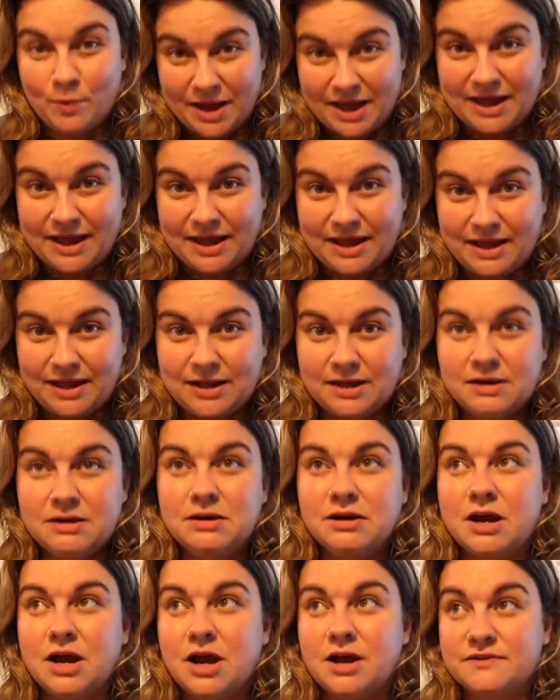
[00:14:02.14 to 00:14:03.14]
way
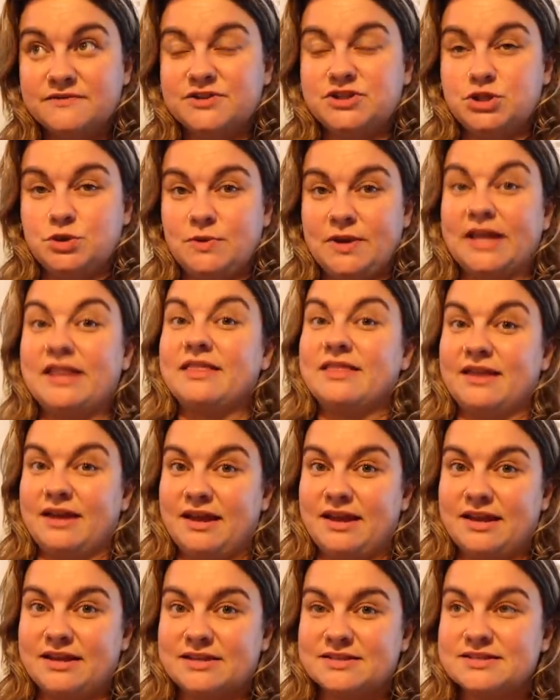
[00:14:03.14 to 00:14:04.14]
of doing
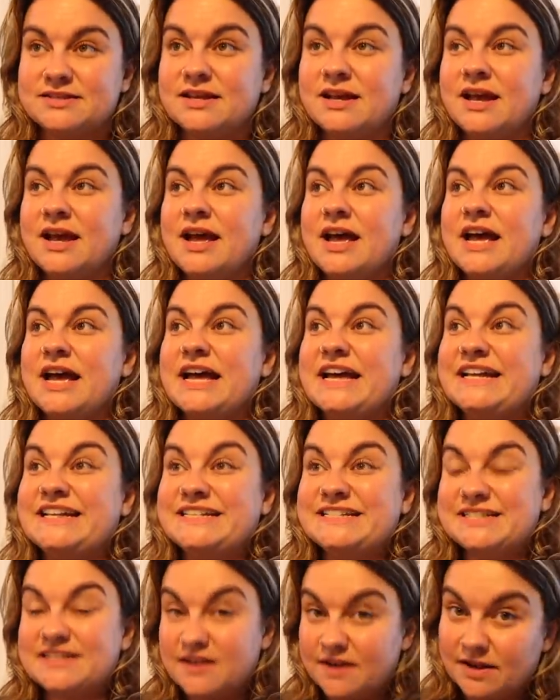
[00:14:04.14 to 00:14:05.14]
things
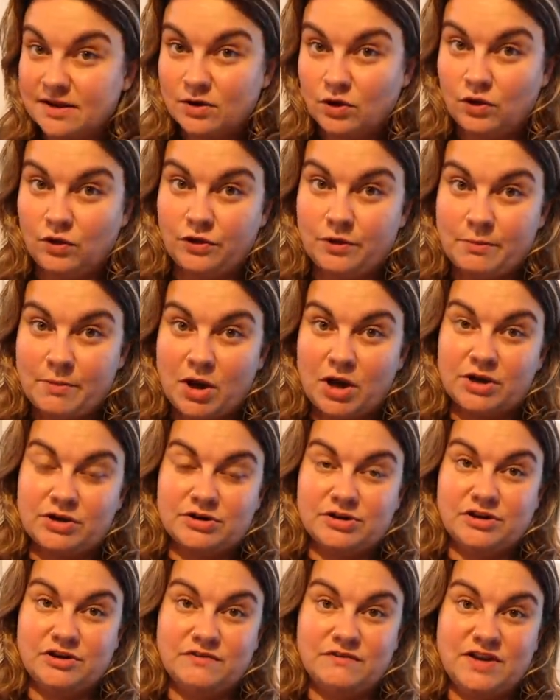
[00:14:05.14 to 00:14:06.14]
until the
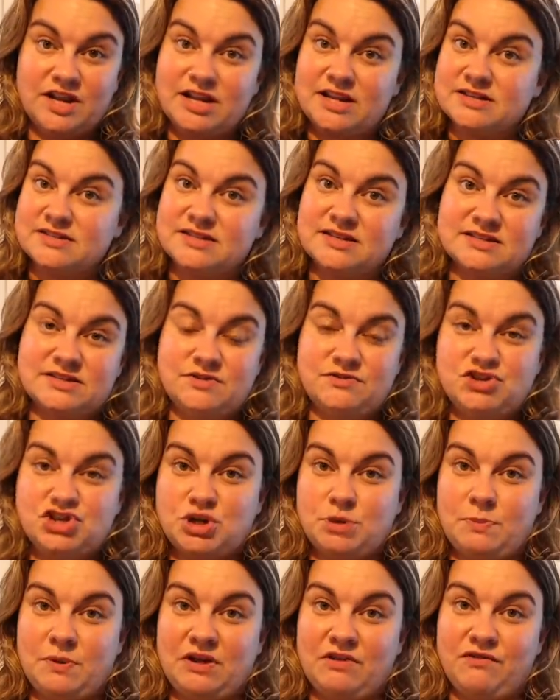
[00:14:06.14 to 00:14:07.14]
modern conveniences of
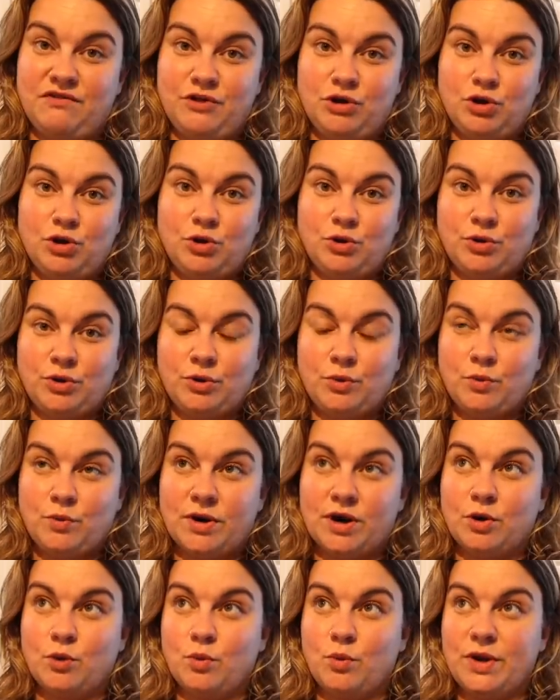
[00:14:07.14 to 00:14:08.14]
shipping food
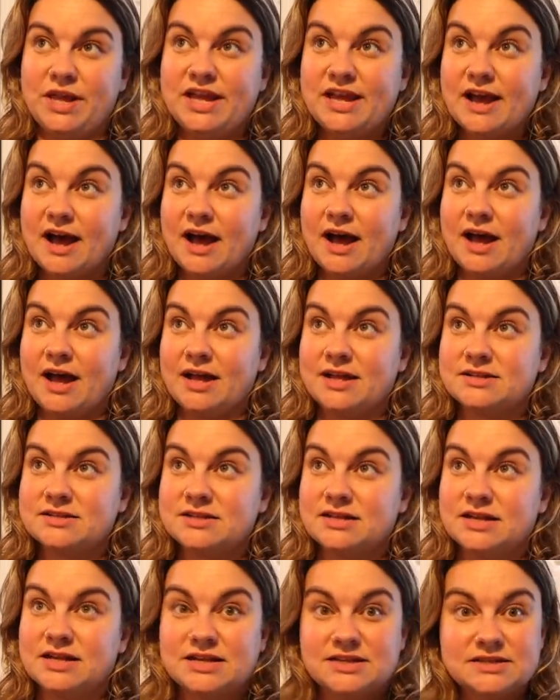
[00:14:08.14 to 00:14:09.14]
where we
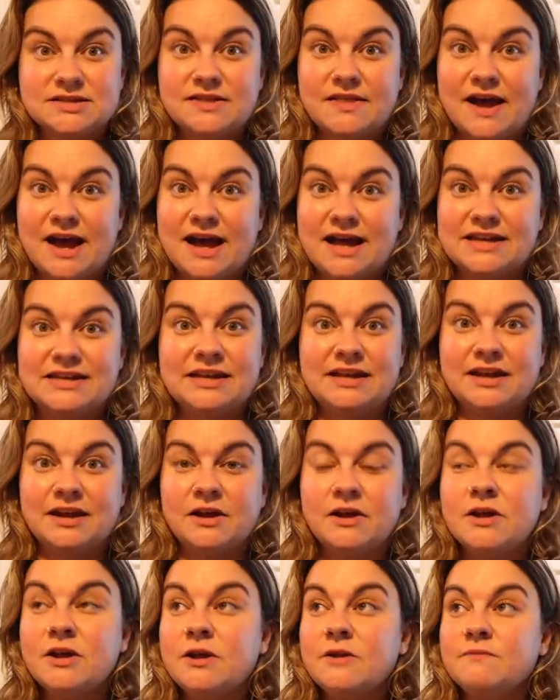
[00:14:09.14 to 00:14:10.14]
got into the
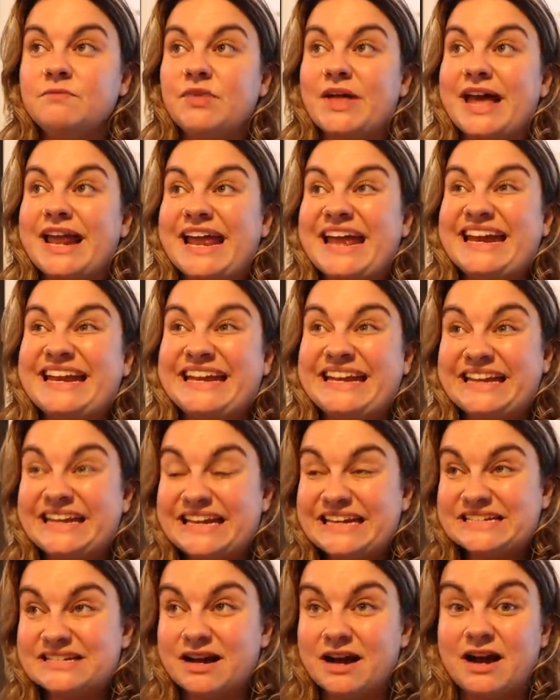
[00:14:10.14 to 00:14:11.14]
idea that at
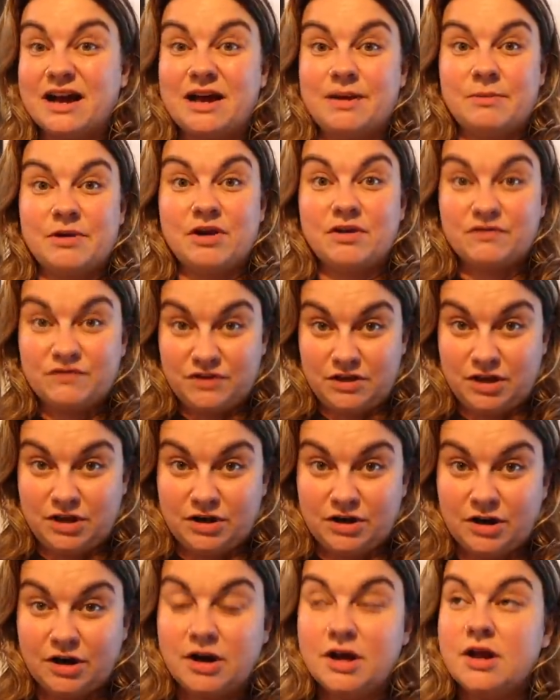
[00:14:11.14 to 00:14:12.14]
any time of
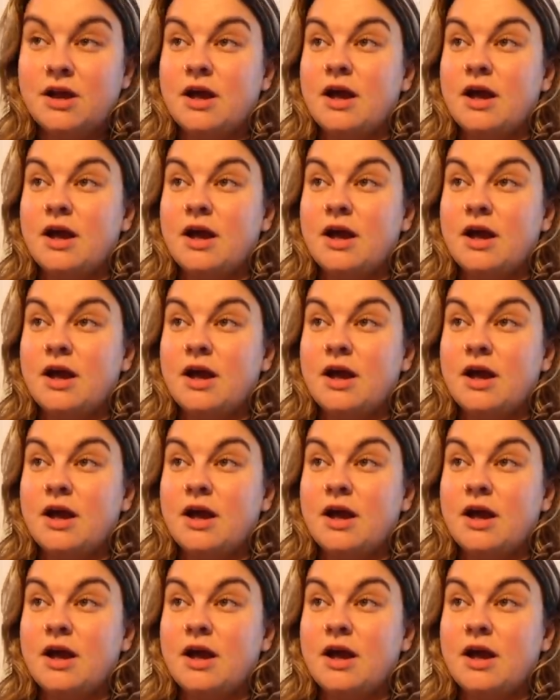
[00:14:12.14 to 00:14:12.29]
year